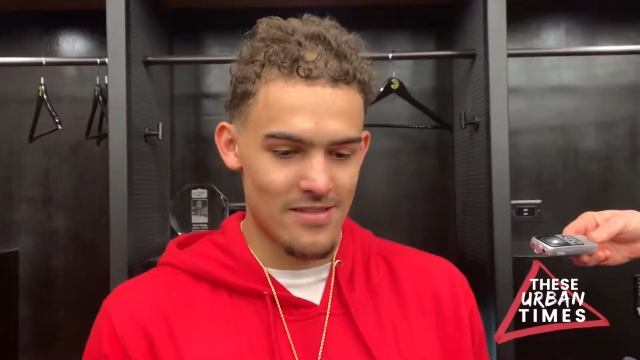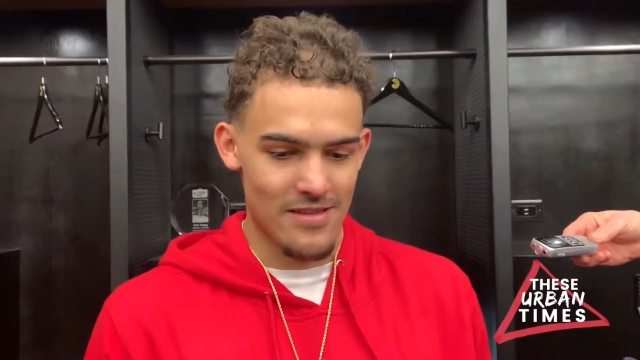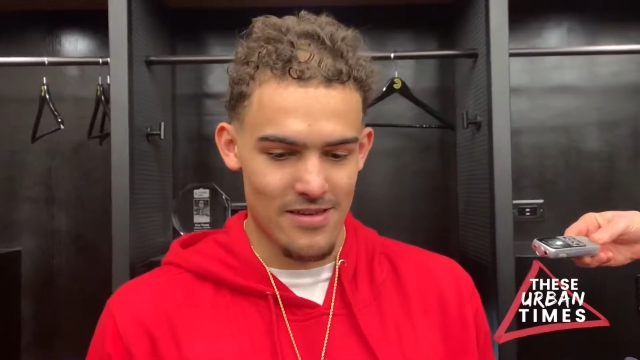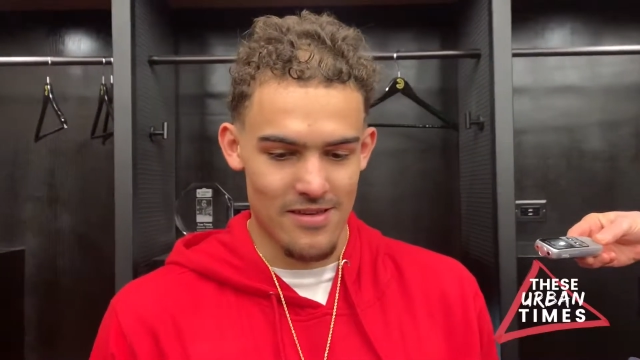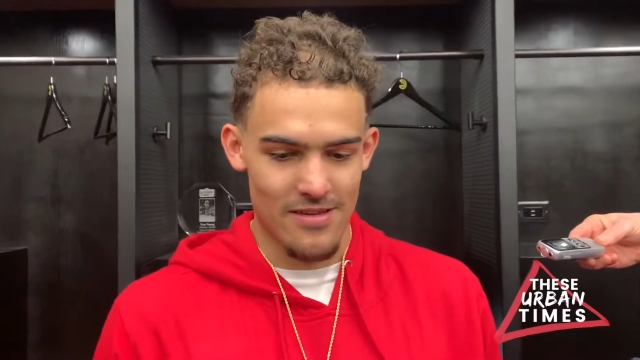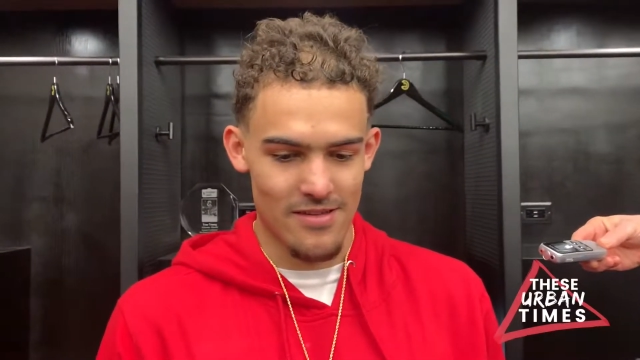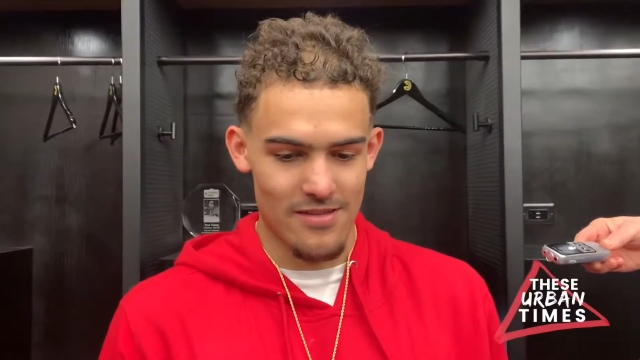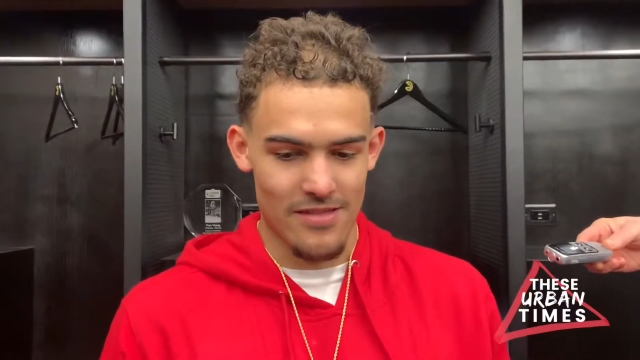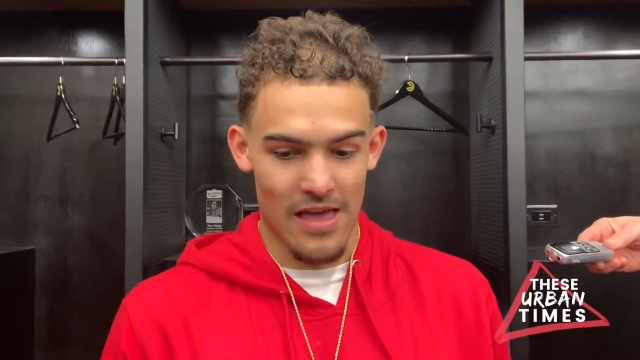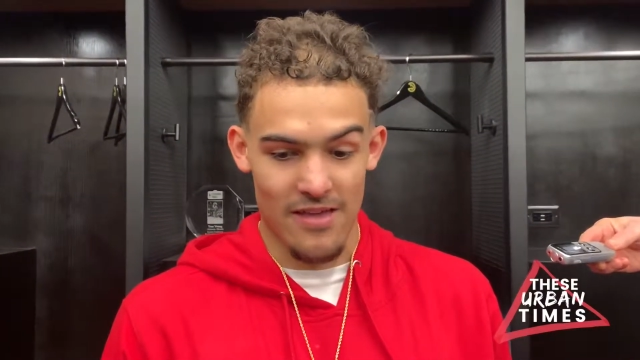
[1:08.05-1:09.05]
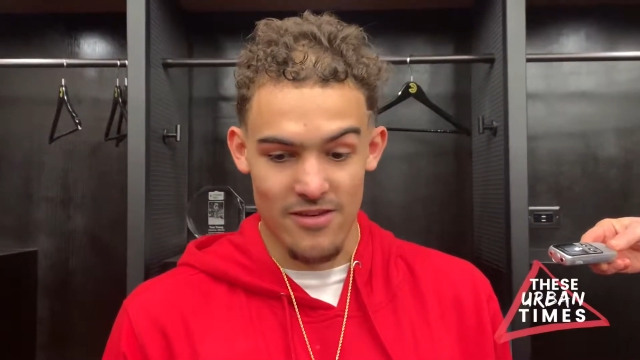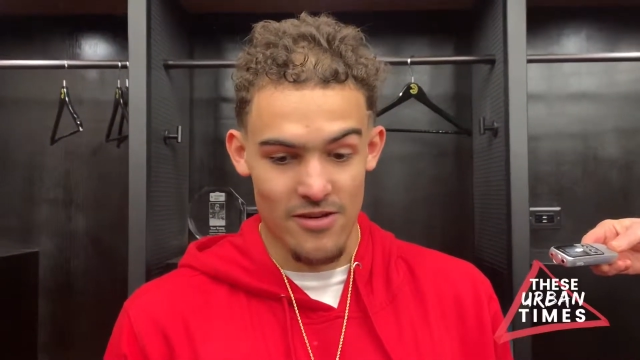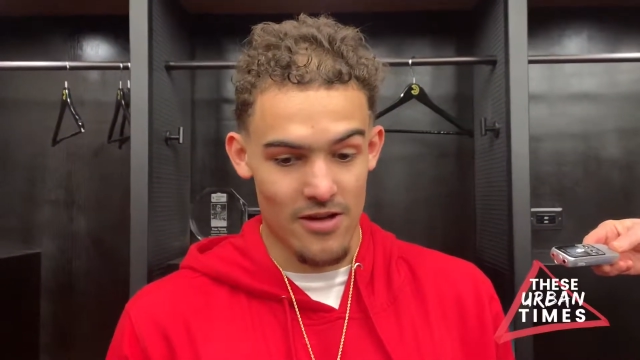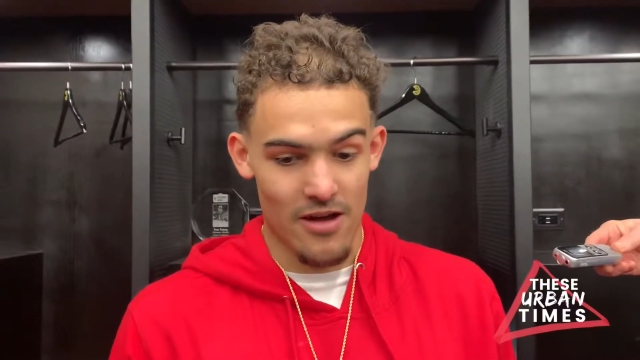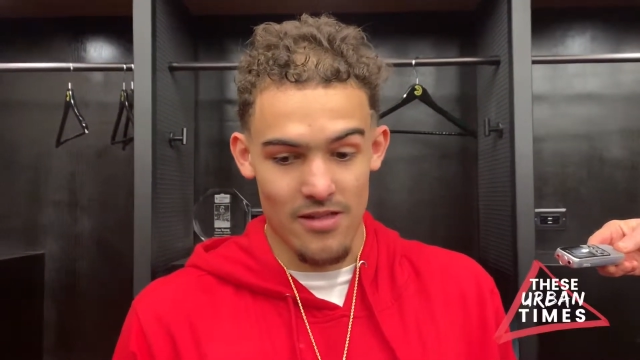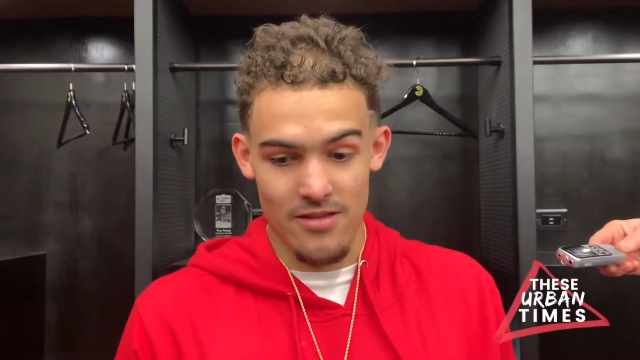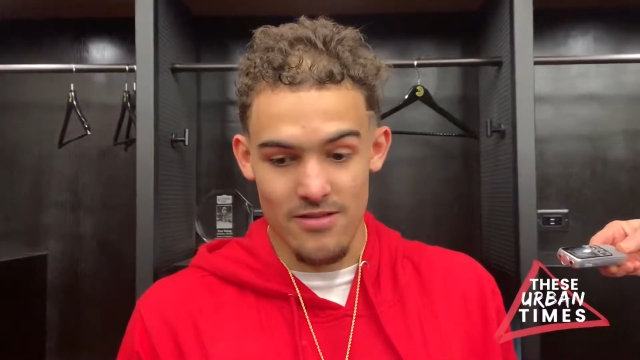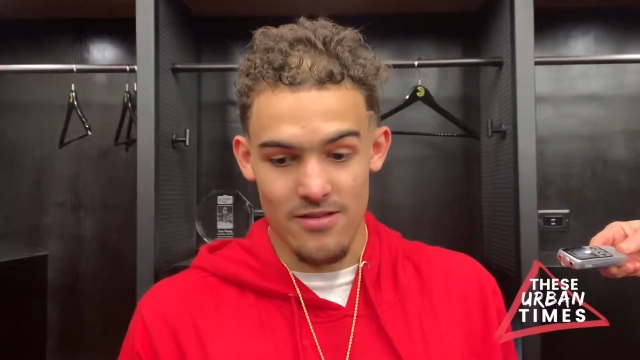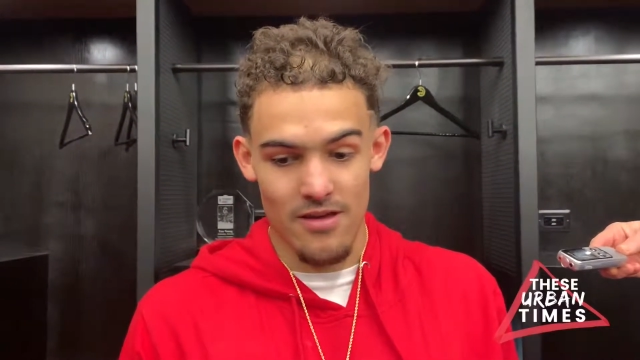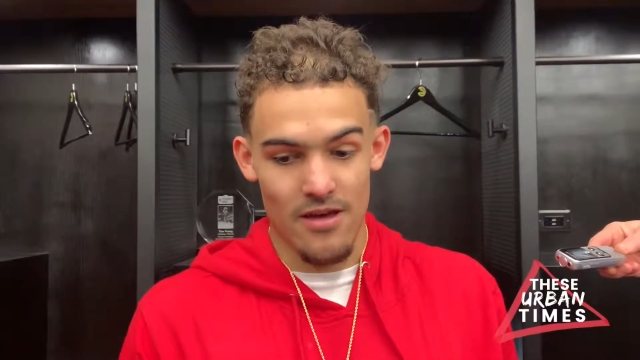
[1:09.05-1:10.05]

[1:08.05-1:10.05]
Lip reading: to last year in college,